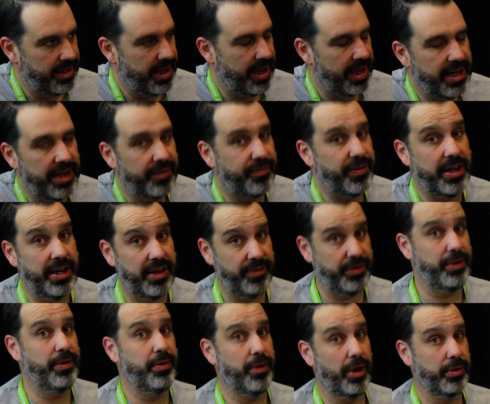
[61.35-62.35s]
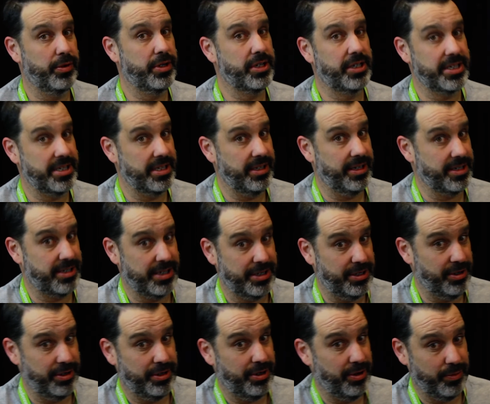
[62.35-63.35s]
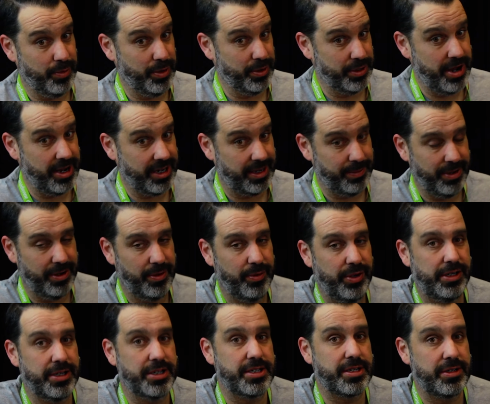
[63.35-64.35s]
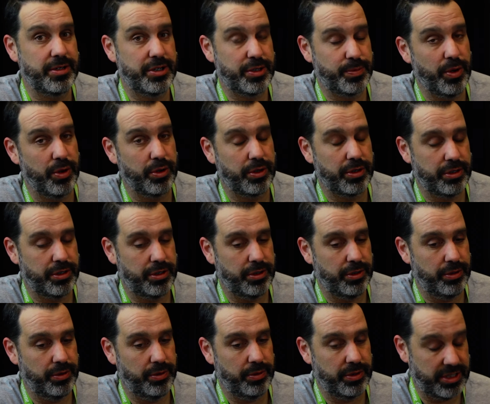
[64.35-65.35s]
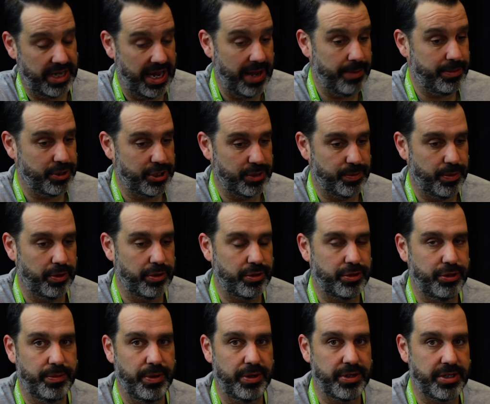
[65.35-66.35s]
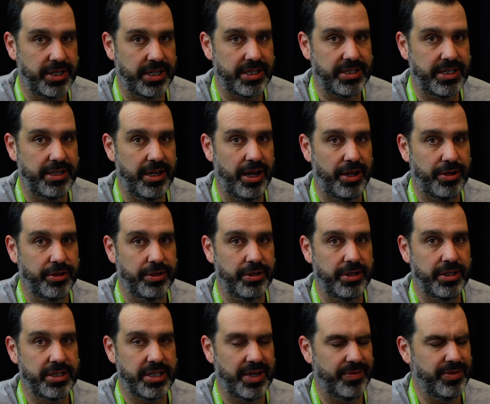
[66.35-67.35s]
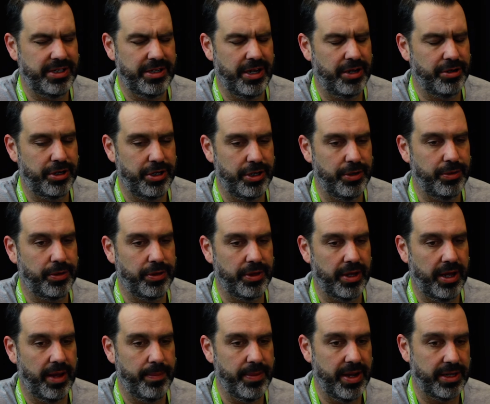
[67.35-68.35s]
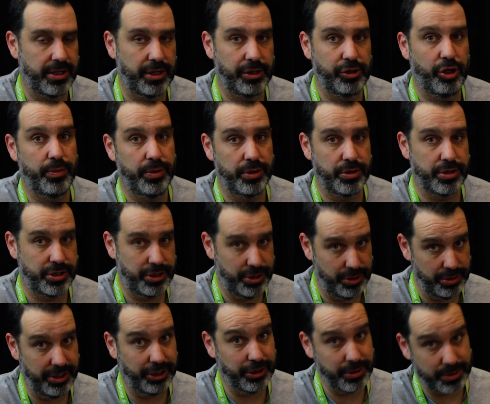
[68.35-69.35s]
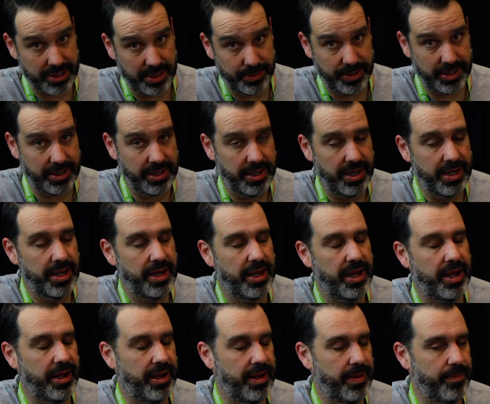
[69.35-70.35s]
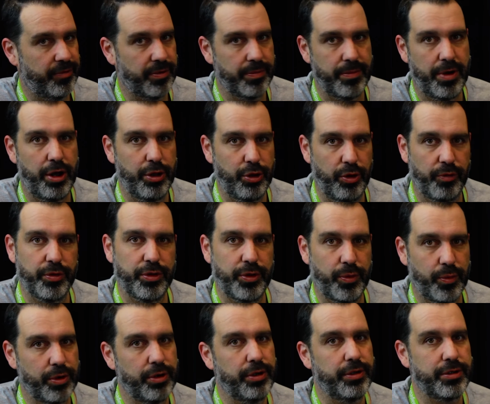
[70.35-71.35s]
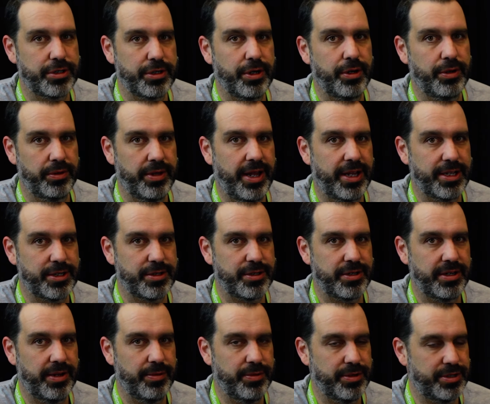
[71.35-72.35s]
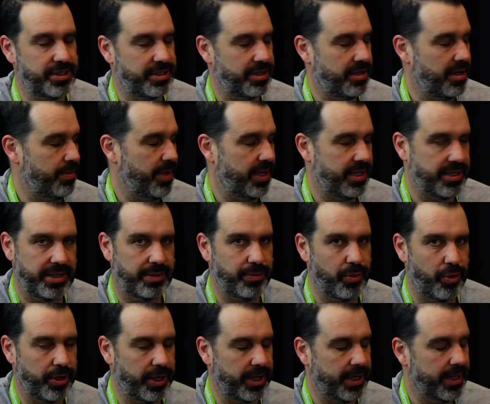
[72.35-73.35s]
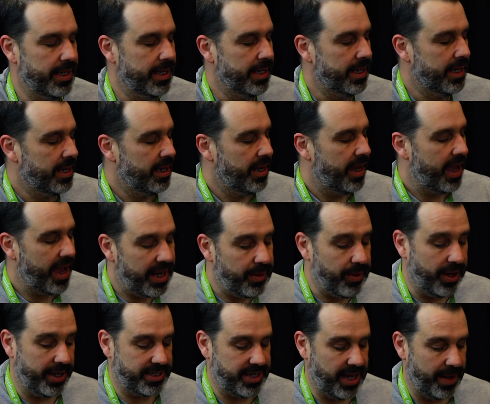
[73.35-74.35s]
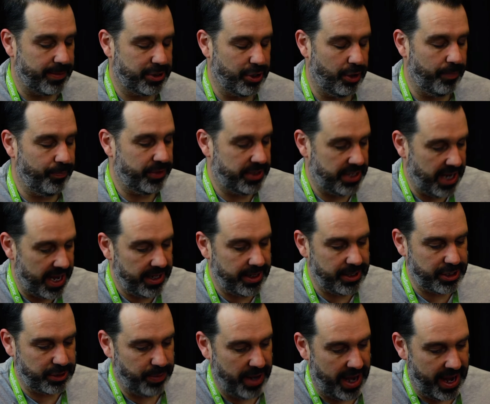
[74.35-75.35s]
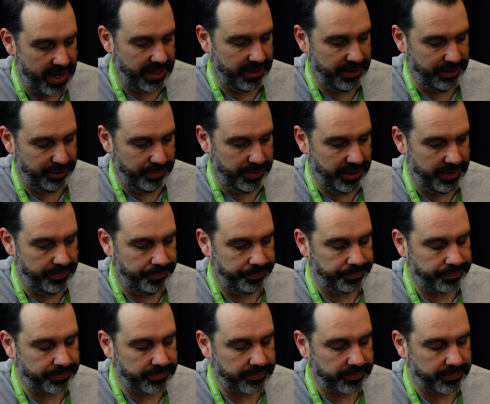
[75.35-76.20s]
Yeah, and if you are just listening to this and you don't know what we're talking about, Sam just spoke to about 1,700 youth at the Global Student Leadership Summit from all over the world. So it was just an amazing morning. Anyway, Sam, so take us back a little bit